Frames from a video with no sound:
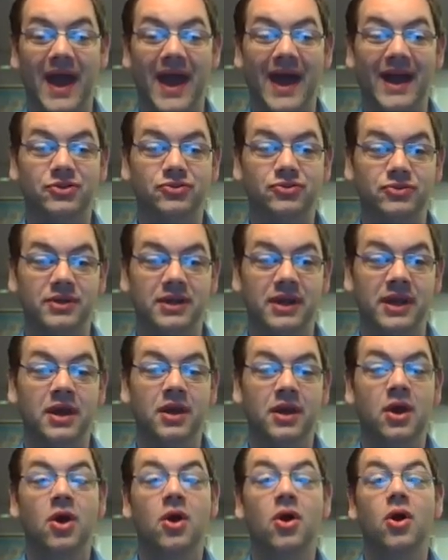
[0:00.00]
actually
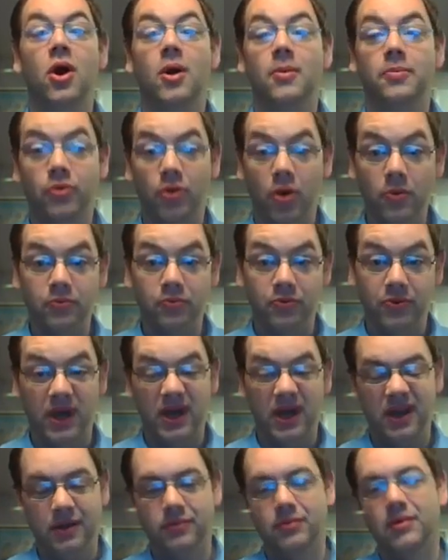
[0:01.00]
appropriate,
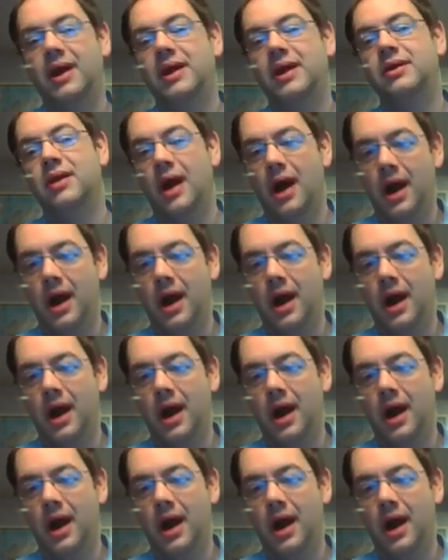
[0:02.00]
right?